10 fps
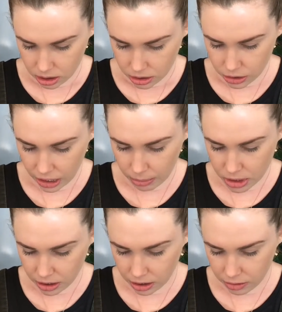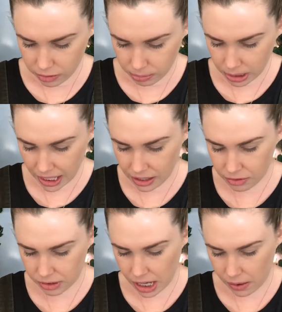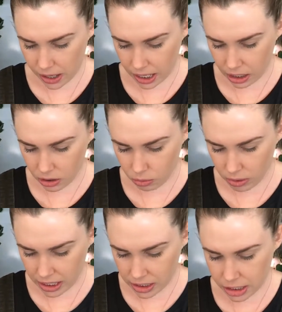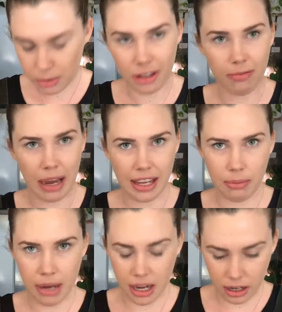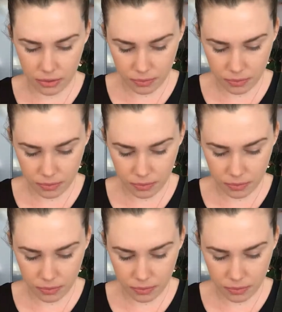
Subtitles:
2 cups of plain flour and 1 teaspoon of baking powder.